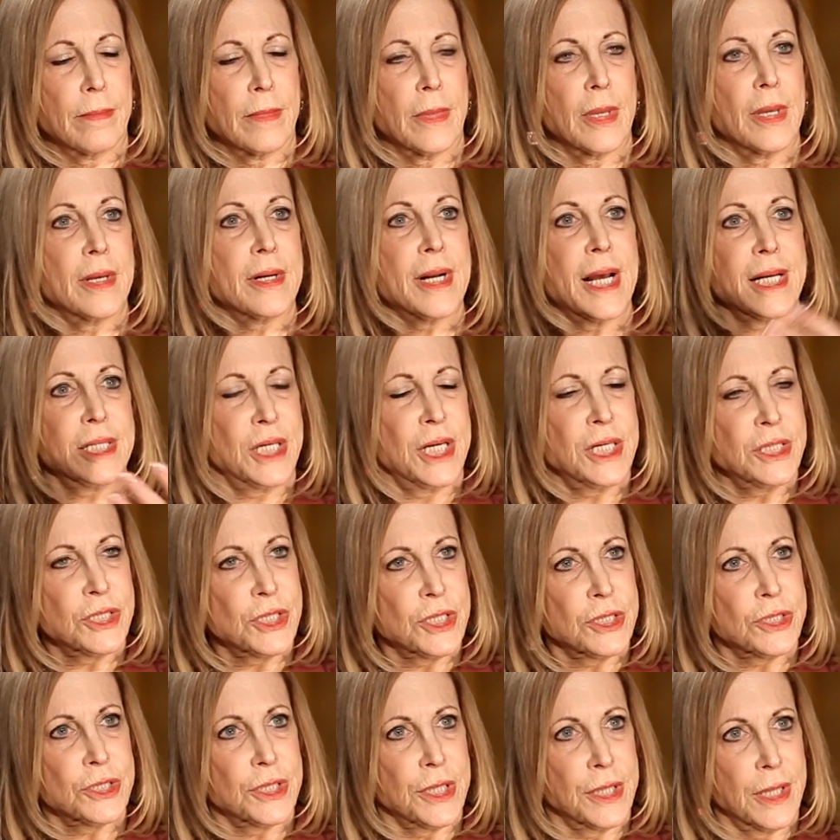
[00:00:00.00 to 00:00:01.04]
And I teach
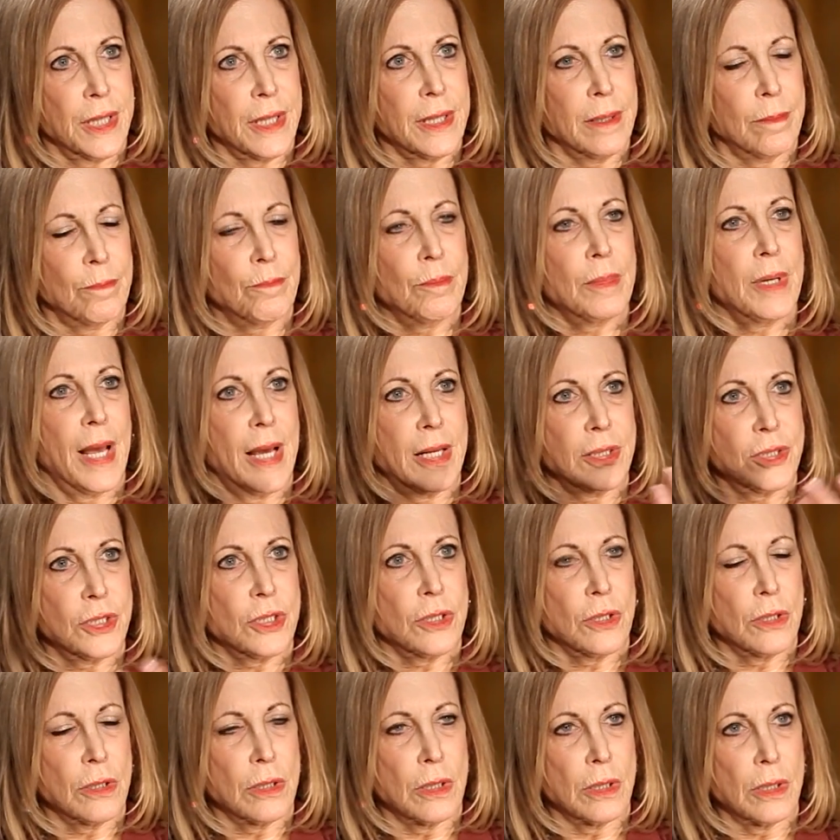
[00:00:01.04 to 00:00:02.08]
it to him and to
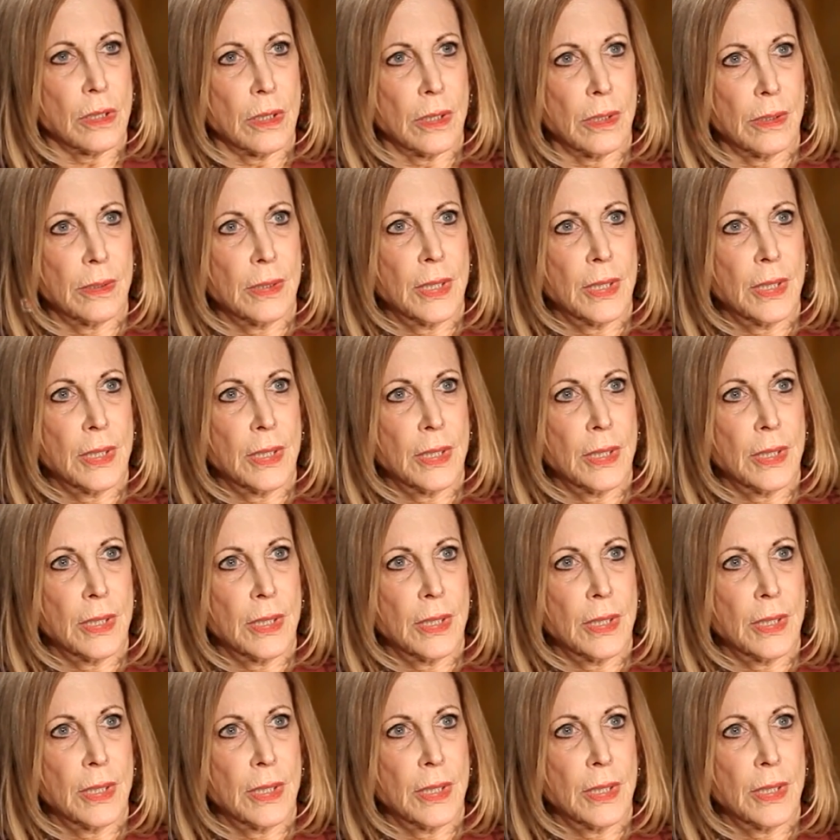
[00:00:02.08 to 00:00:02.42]
her.